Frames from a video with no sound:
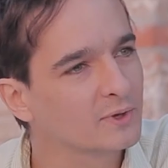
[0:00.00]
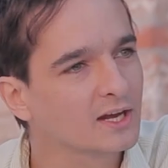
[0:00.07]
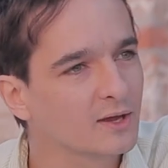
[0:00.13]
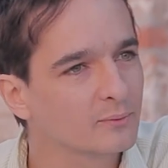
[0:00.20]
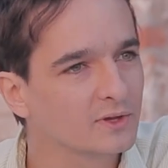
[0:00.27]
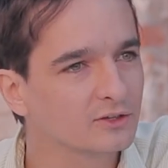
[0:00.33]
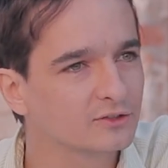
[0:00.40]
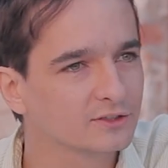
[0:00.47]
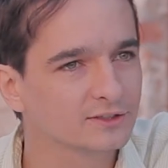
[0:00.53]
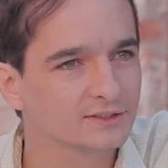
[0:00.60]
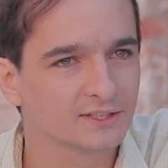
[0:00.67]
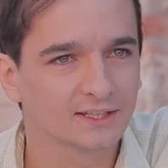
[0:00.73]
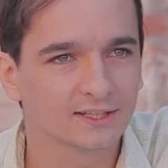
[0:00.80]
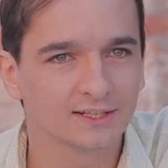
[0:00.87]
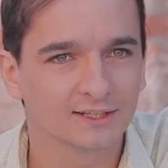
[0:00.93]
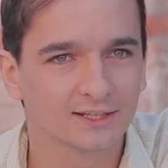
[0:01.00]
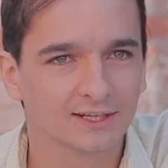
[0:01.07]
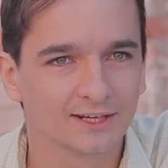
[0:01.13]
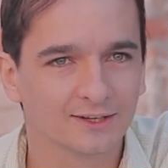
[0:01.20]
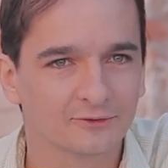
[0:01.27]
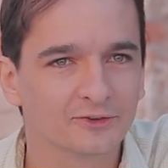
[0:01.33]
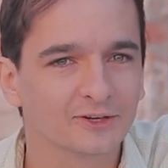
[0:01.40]
mean, I'm interested
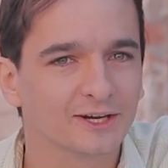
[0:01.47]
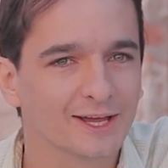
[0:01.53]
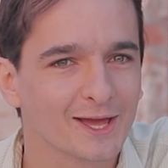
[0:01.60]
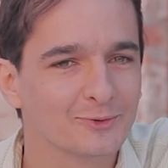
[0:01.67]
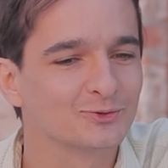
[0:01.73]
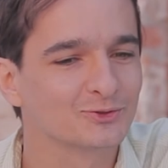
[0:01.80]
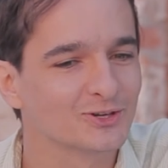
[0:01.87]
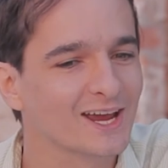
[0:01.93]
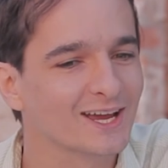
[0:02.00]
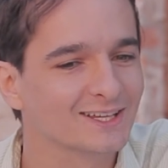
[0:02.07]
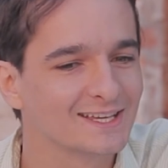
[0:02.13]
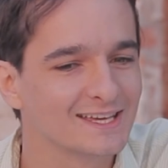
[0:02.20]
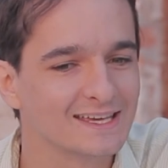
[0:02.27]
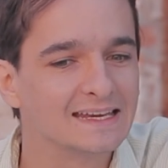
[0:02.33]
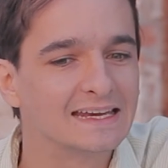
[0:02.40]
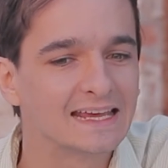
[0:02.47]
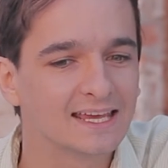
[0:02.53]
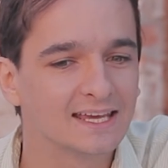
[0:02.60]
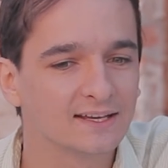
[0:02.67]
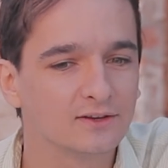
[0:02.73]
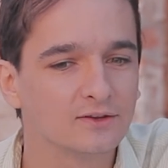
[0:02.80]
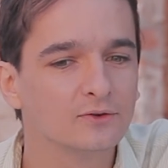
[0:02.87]
uh, very abstractly in,
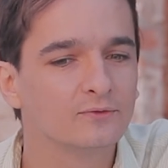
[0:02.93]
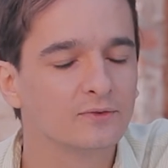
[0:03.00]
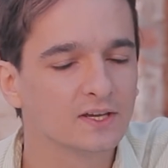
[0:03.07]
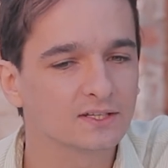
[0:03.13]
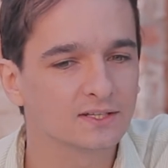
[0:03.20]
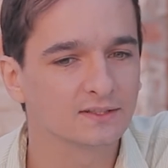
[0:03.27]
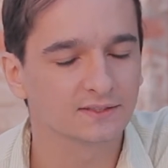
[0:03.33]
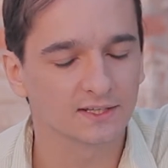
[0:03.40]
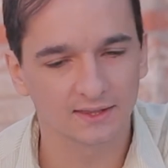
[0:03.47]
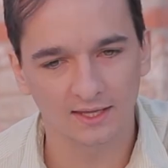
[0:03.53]
in, new visions.